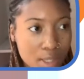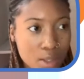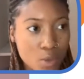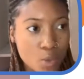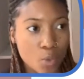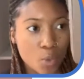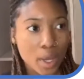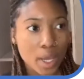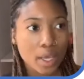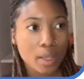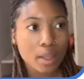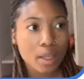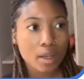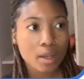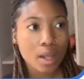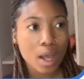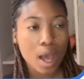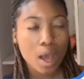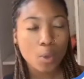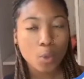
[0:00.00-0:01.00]
the way
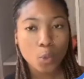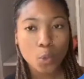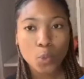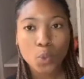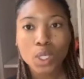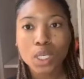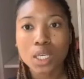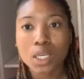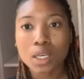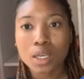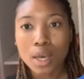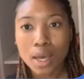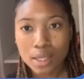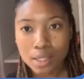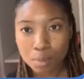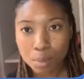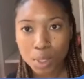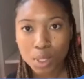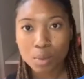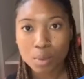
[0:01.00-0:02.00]
that we as
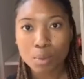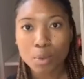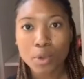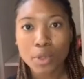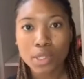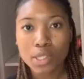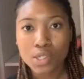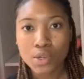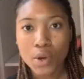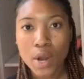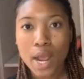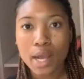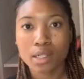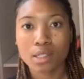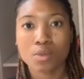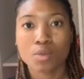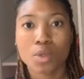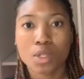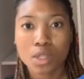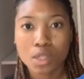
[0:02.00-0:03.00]
people
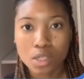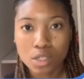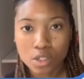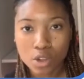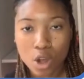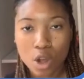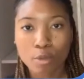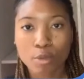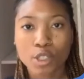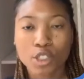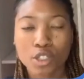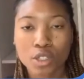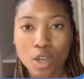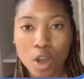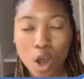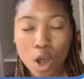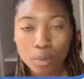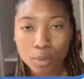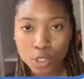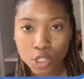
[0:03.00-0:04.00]
interact with these
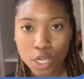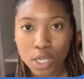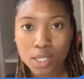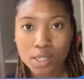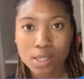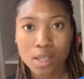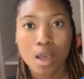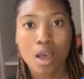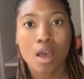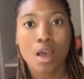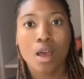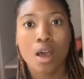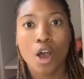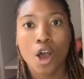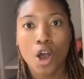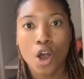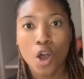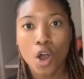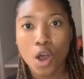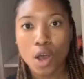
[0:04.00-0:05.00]
objects
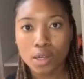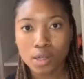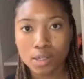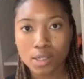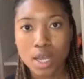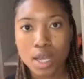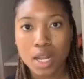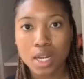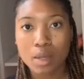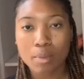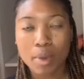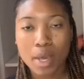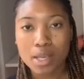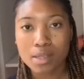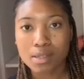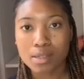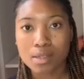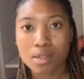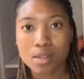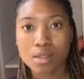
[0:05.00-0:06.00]
on a daily
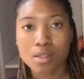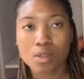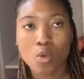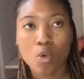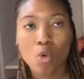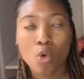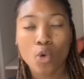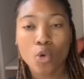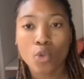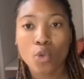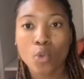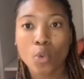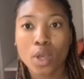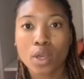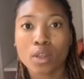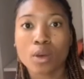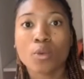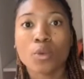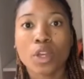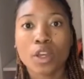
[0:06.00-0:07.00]
basis, or the way
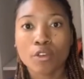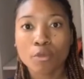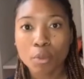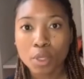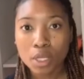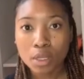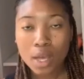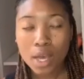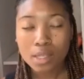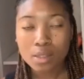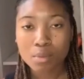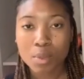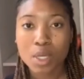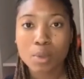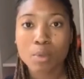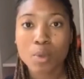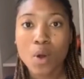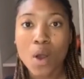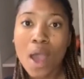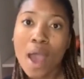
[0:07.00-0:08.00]
that we as
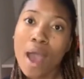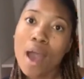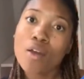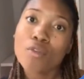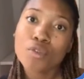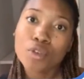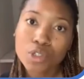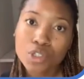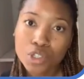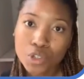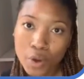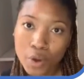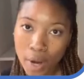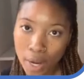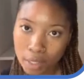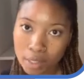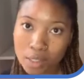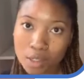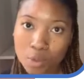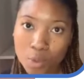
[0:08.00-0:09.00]
people have
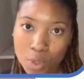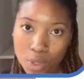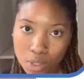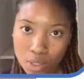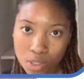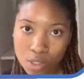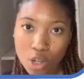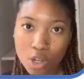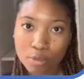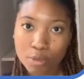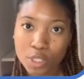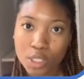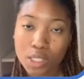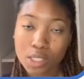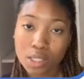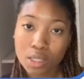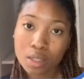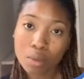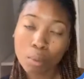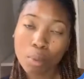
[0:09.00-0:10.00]
interacted with these objects
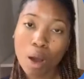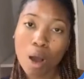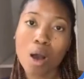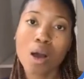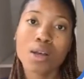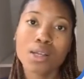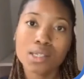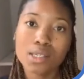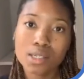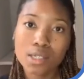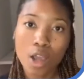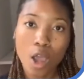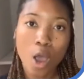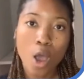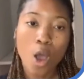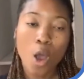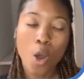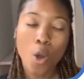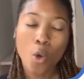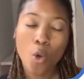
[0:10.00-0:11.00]
in the past,
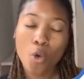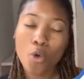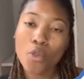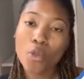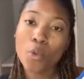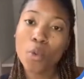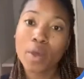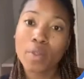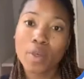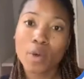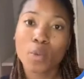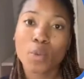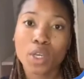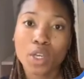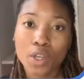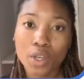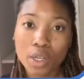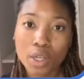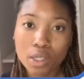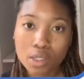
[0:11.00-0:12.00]
or the way that we
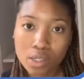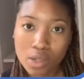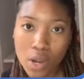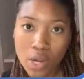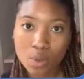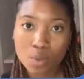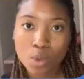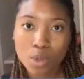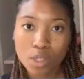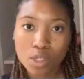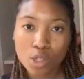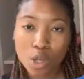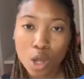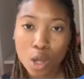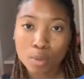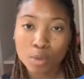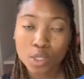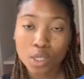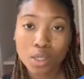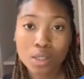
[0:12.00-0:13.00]
could interact with these
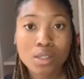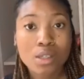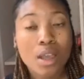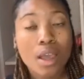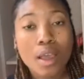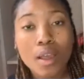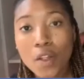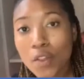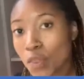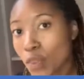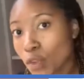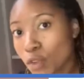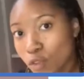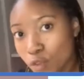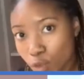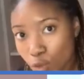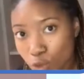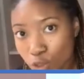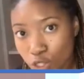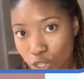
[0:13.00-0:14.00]
objects in the
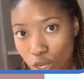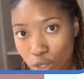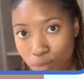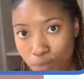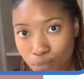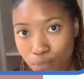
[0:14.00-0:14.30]
future.